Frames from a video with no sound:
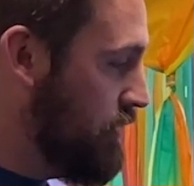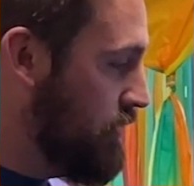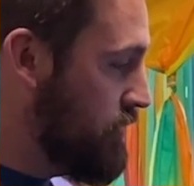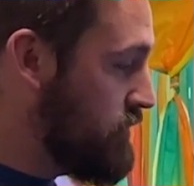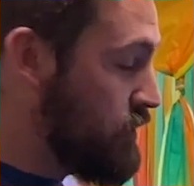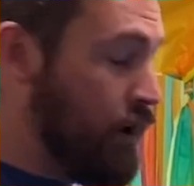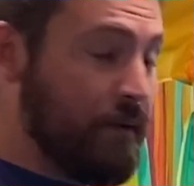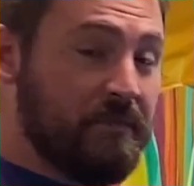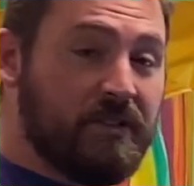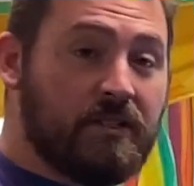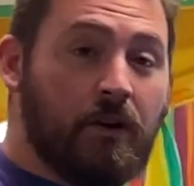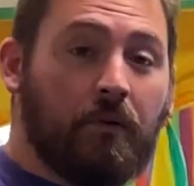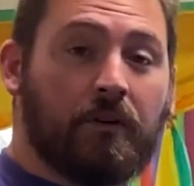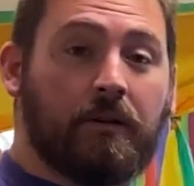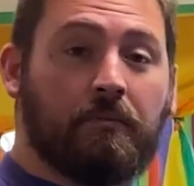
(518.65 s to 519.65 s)
So I'm just
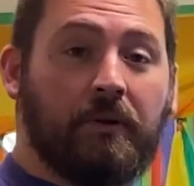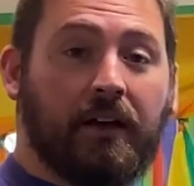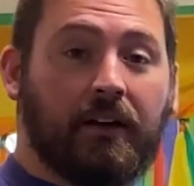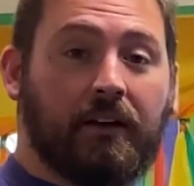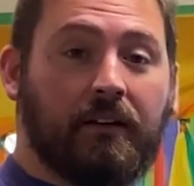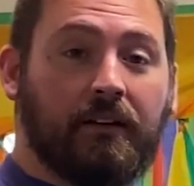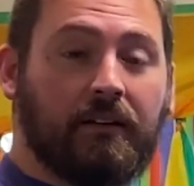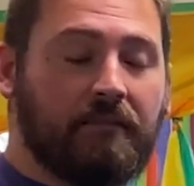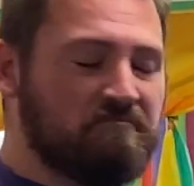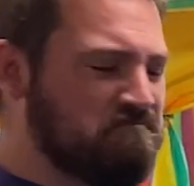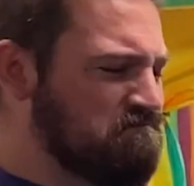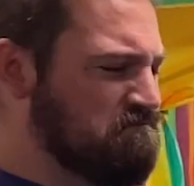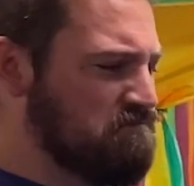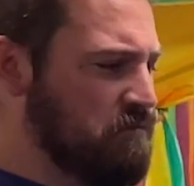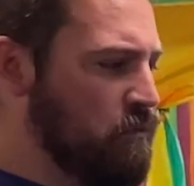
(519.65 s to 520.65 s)
going to pick
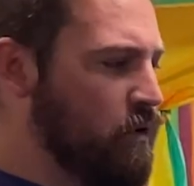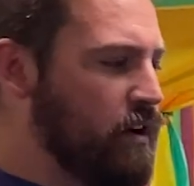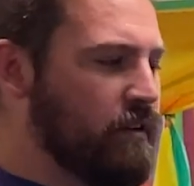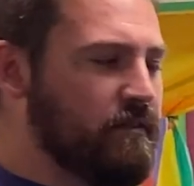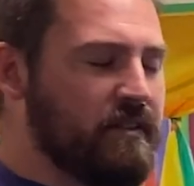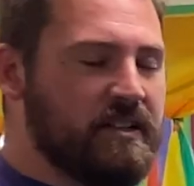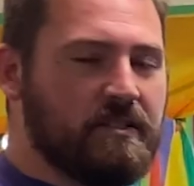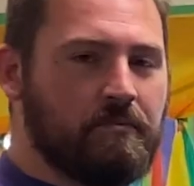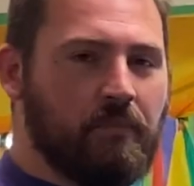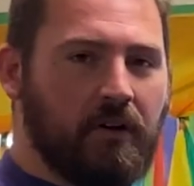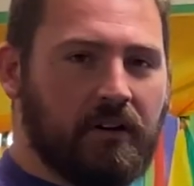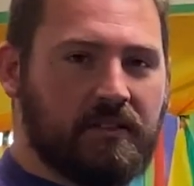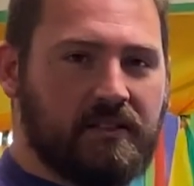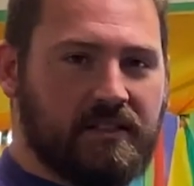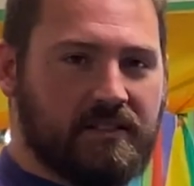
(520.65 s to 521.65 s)
one of these
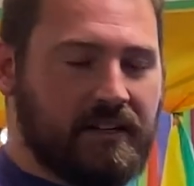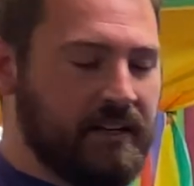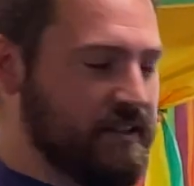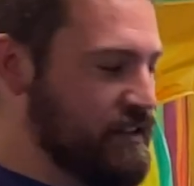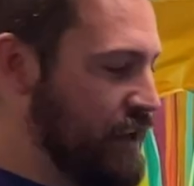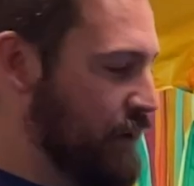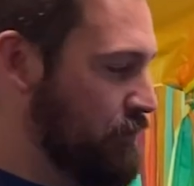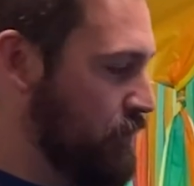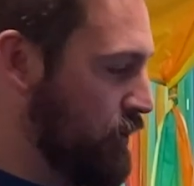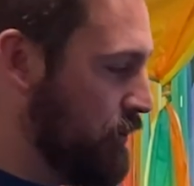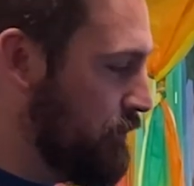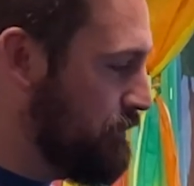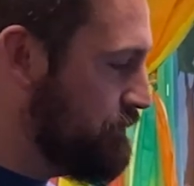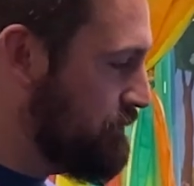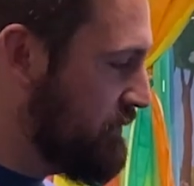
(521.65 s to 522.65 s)
books as an example.